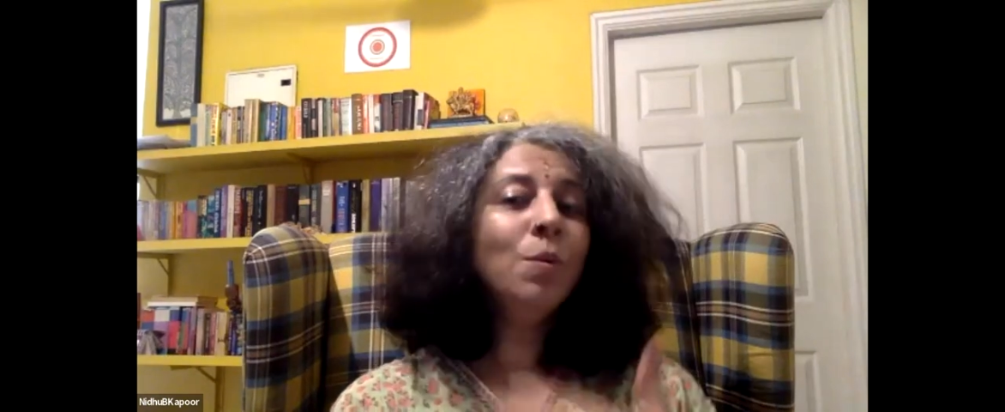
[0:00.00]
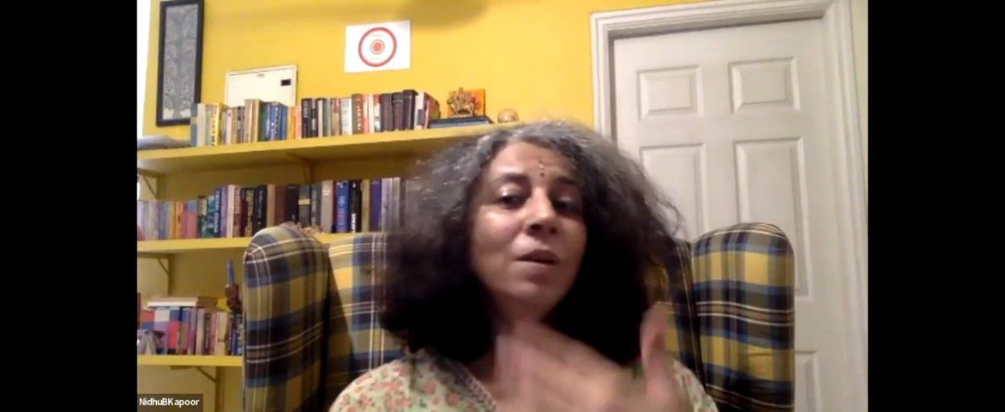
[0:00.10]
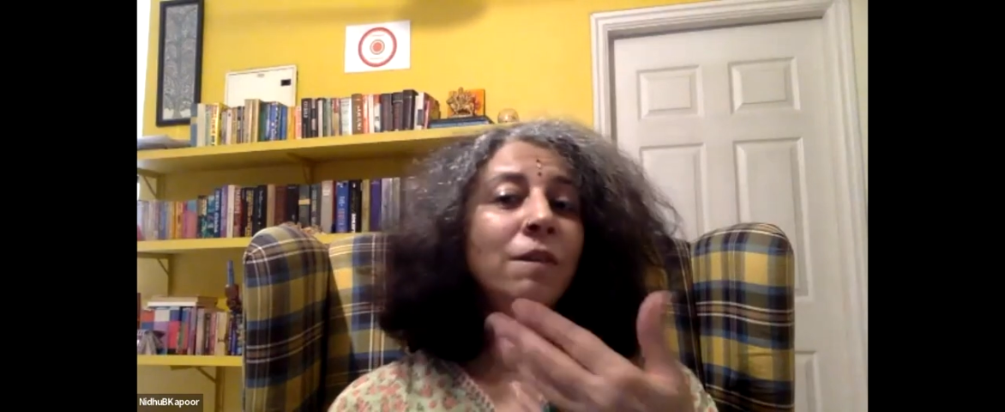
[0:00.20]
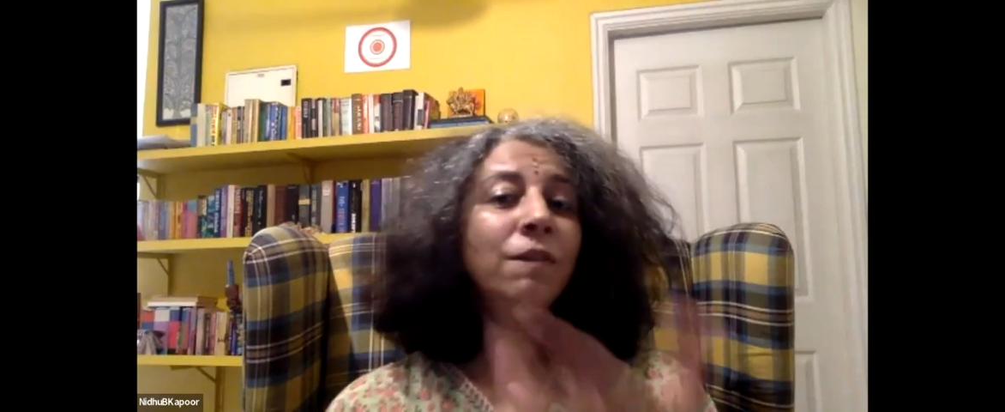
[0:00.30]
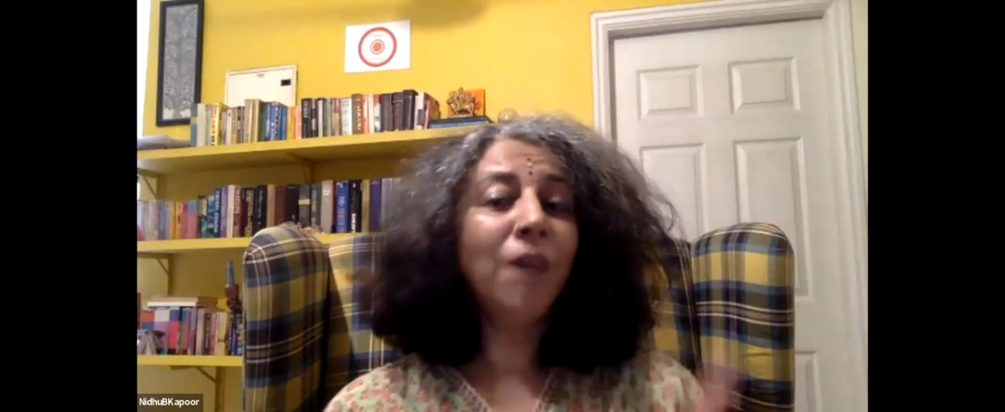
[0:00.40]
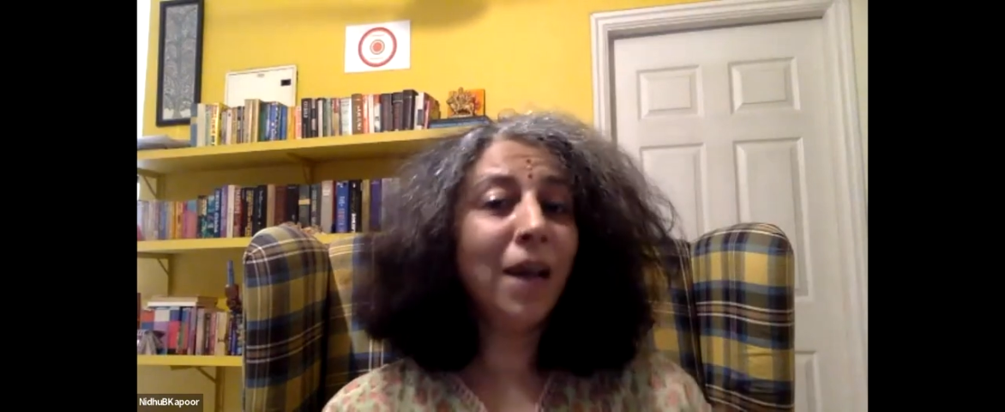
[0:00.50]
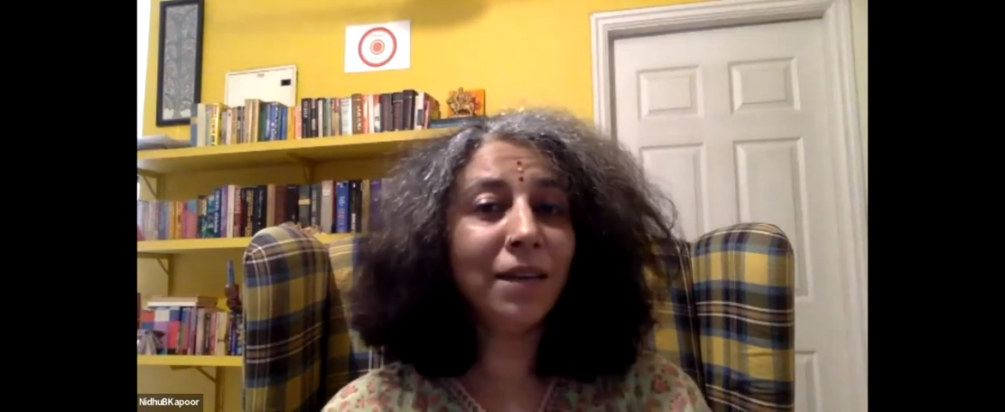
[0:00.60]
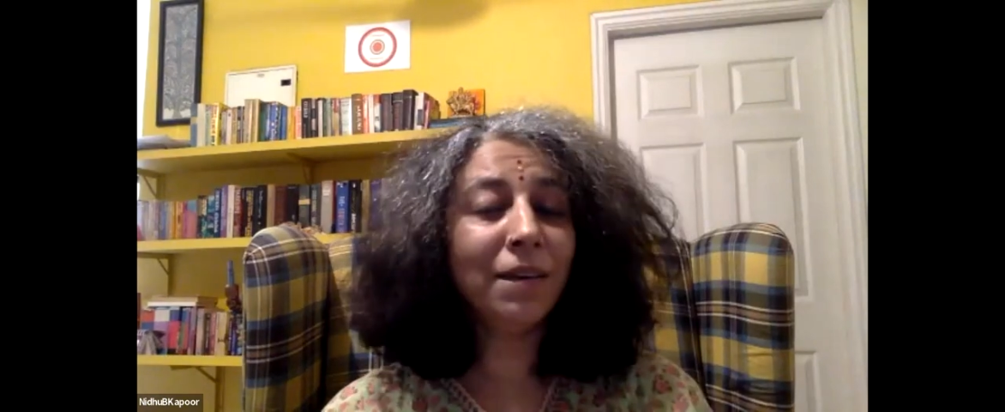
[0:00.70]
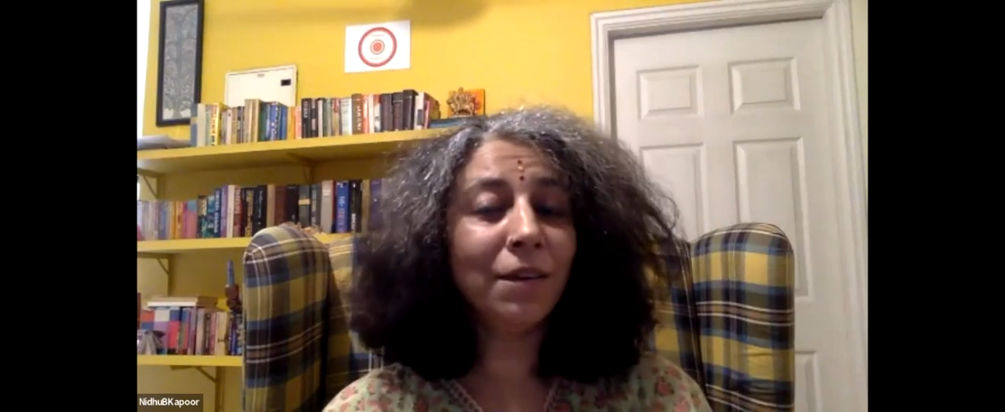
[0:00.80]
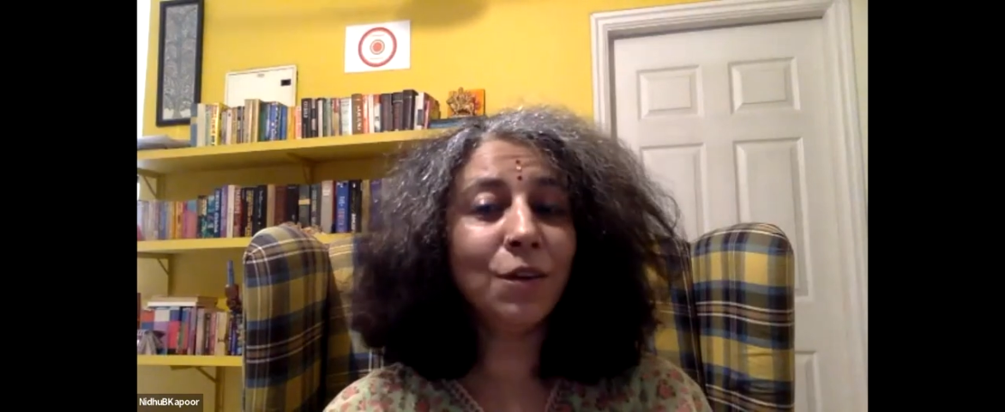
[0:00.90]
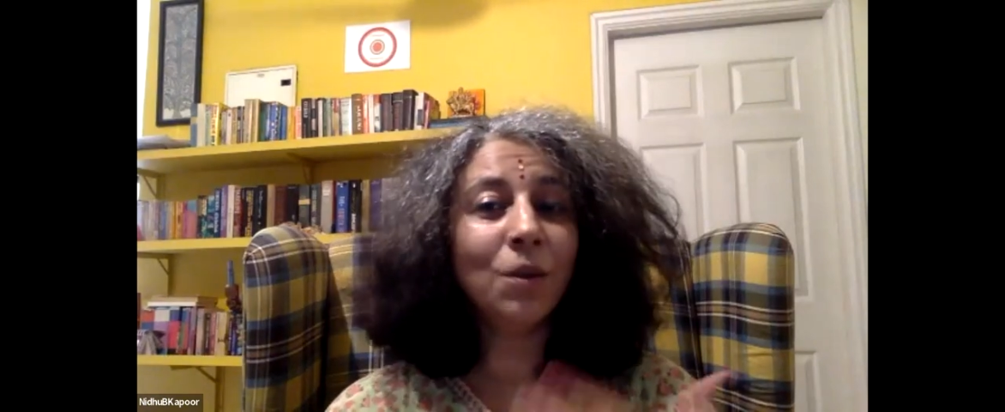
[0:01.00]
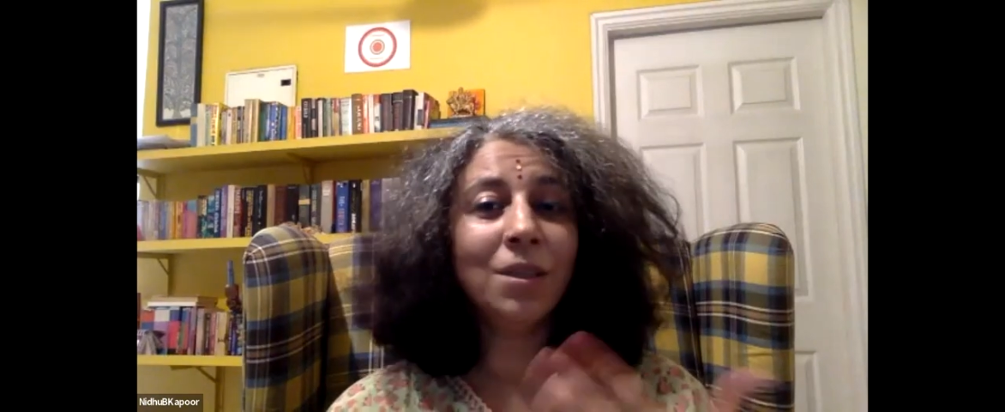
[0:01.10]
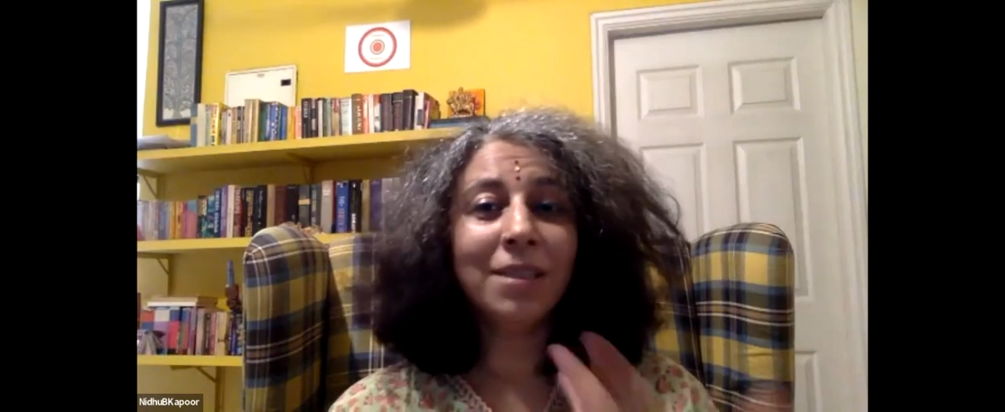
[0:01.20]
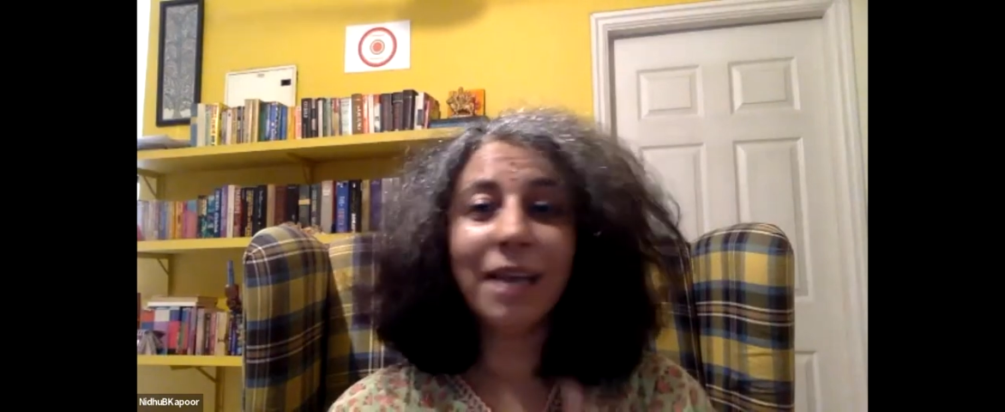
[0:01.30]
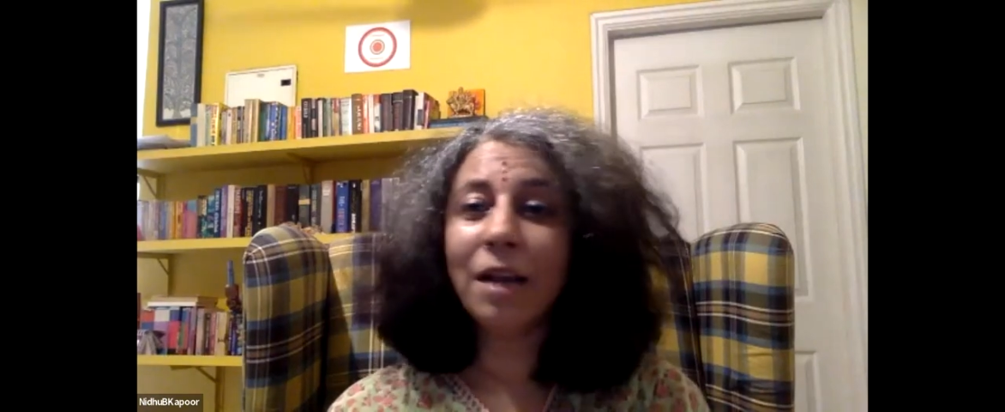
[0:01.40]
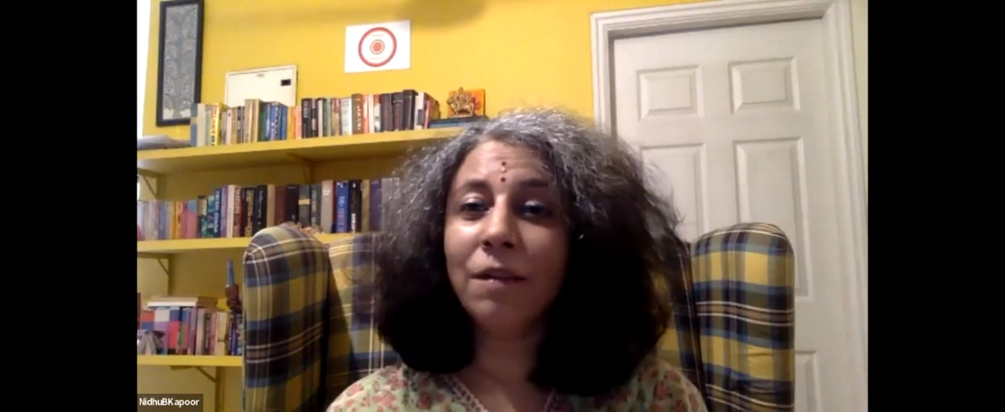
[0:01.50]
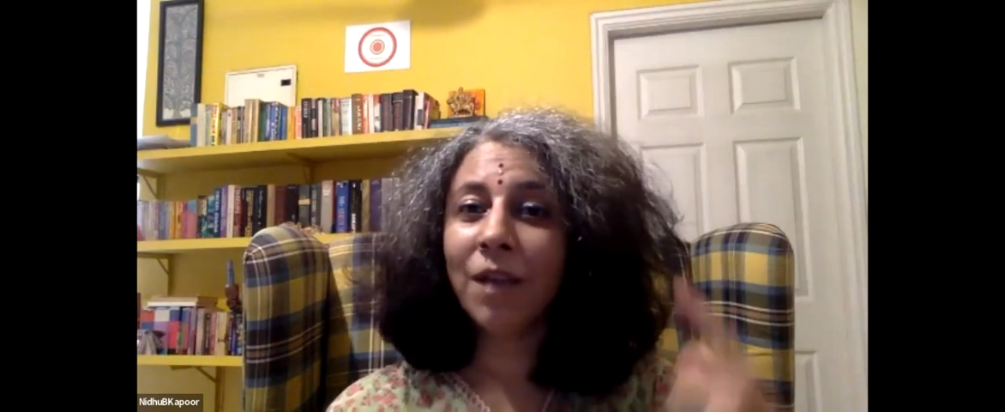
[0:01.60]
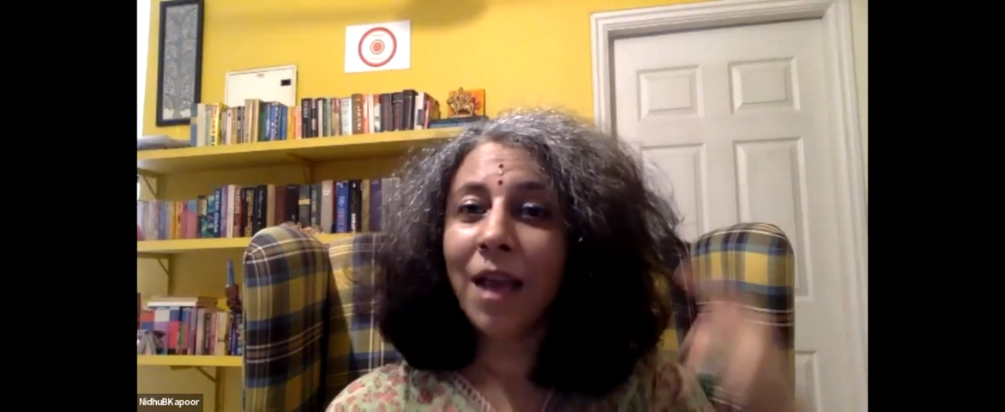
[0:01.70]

will find yourself